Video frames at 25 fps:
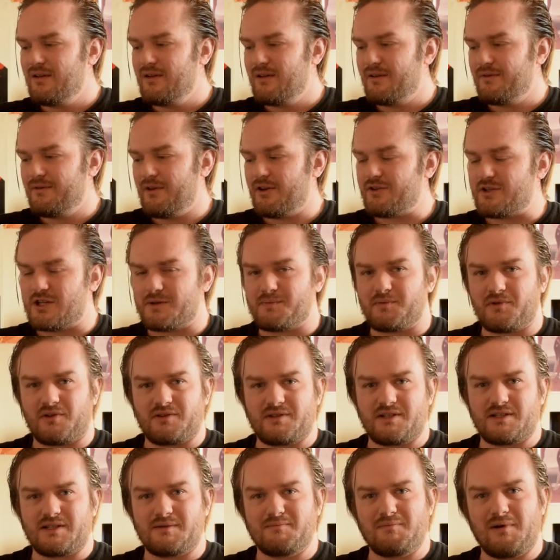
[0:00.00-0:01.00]
Not just
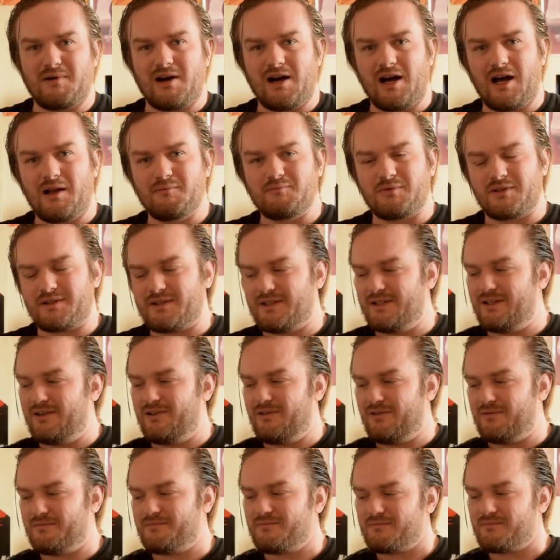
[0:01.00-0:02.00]
because he's a man, but, you
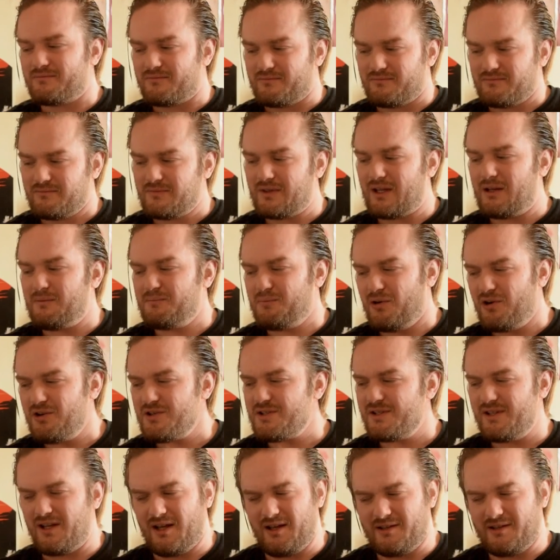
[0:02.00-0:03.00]
know,
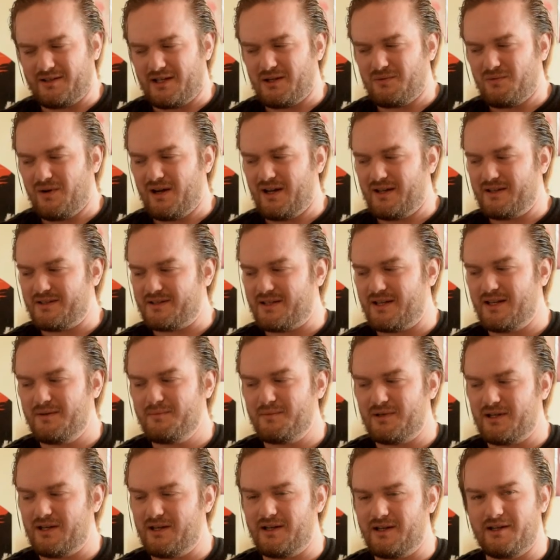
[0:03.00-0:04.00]
personality-wise,
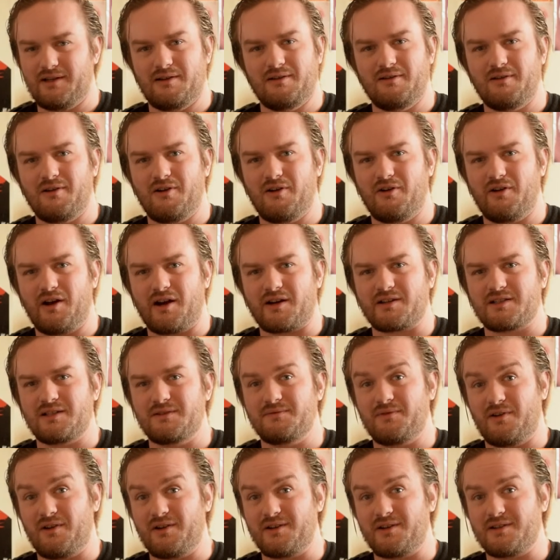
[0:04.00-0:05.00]
him and I are actually
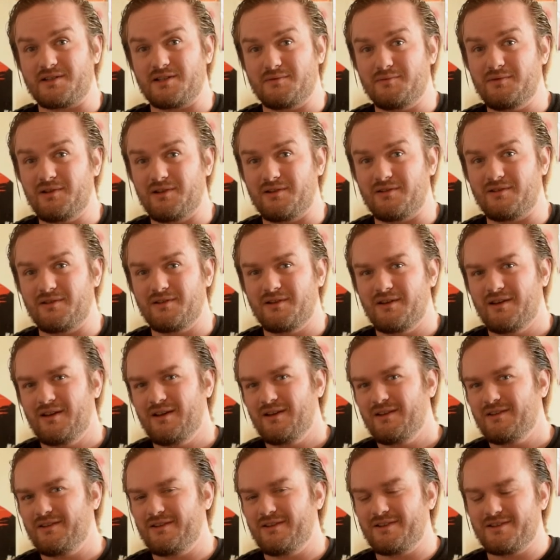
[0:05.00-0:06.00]
very similar.
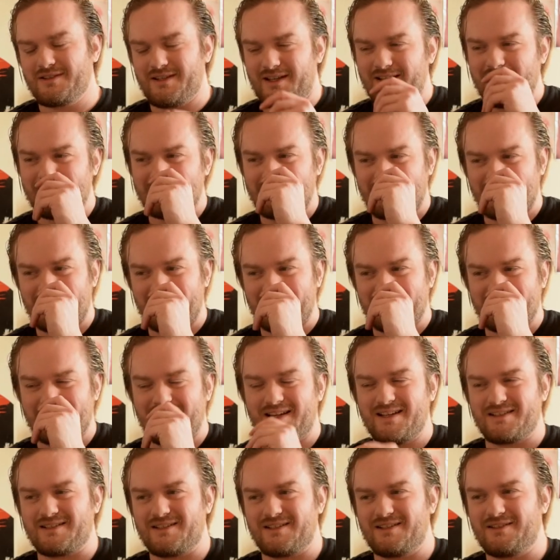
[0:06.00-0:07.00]
There's things that he
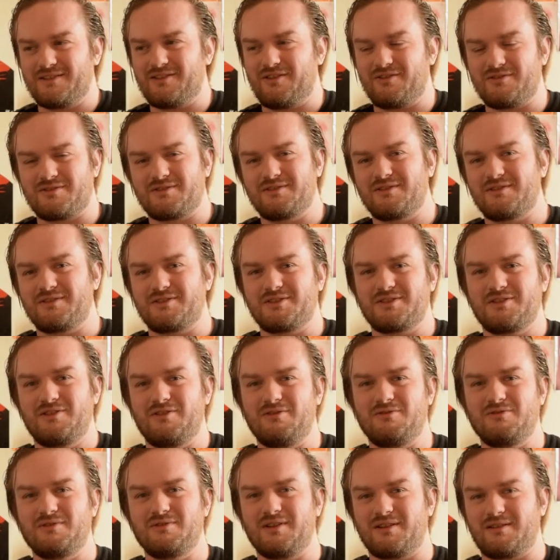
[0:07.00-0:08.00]
says and does in the
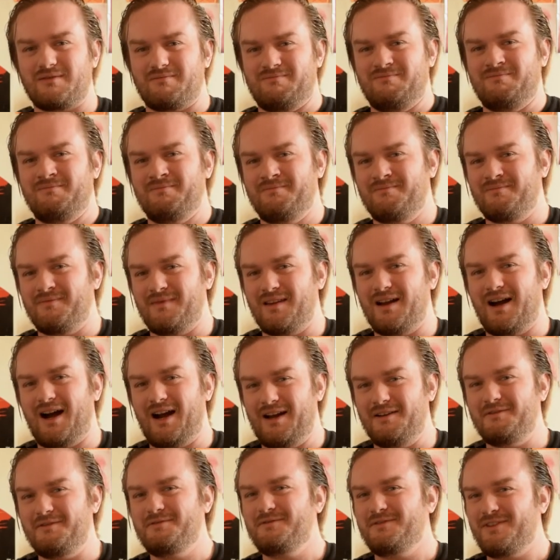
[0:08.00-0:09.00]
show that
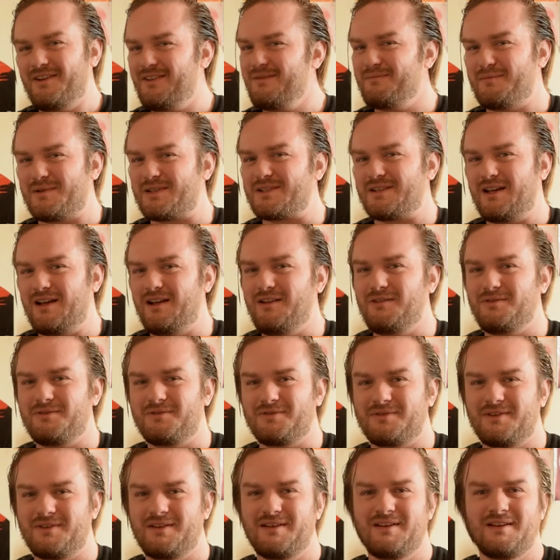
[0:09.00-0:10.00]
I've done
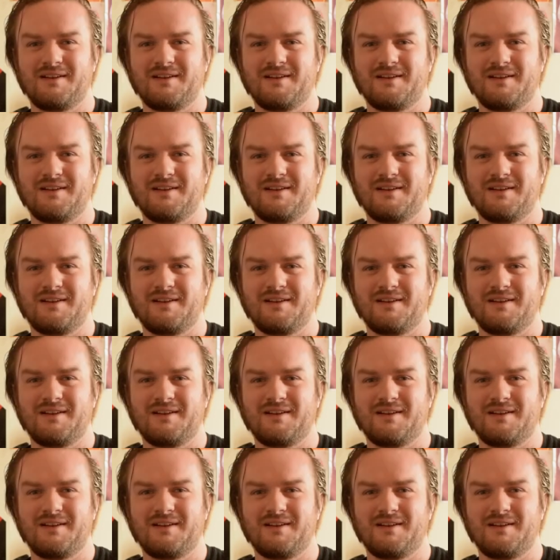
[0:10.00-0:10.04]
myself.